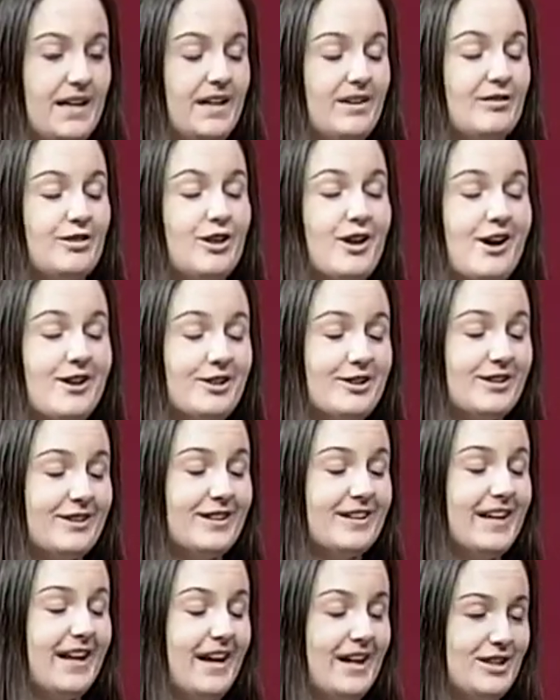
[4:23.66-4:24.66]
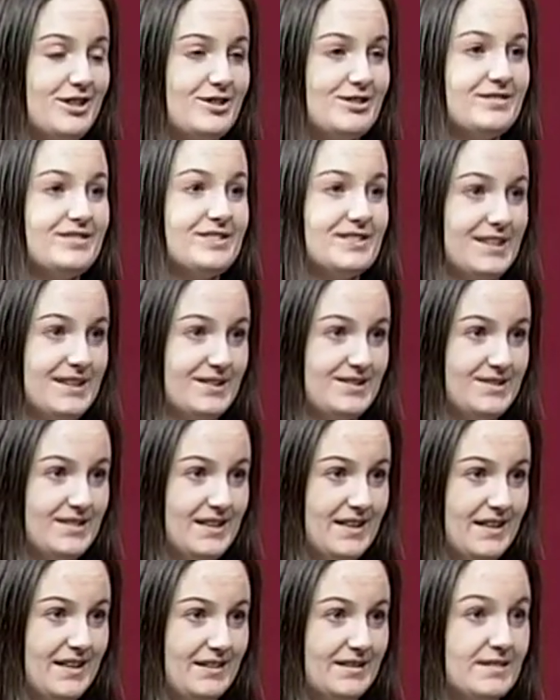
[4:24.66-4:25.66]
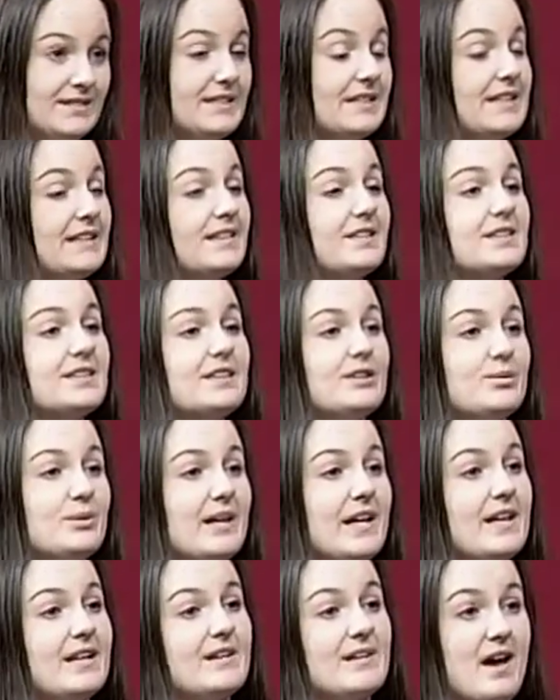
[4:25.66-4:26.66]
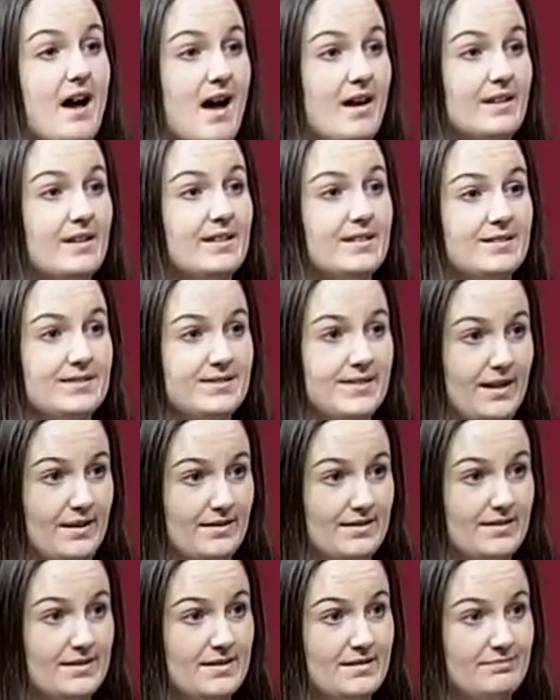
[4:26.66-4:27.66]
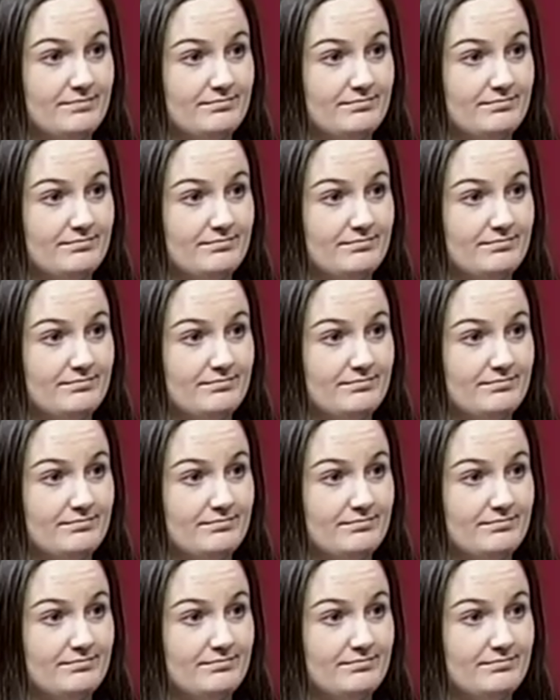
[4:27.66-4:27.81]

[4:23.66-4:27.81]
If you're under the age of 16, legally you cannot consent.